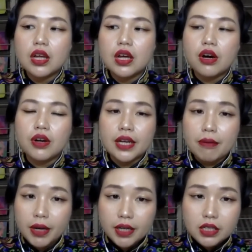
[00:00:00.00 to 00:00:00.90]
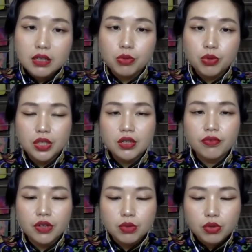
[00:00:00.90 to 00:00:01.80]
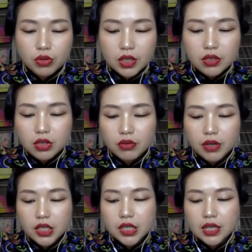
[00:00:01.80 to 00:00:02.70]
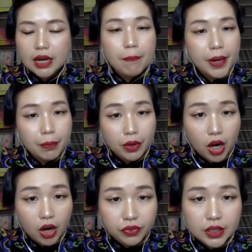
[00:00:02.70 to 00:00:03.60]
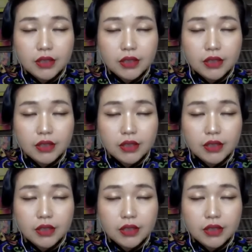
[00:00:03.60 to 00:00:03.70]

or a monthly subscription from students to actually come back more often.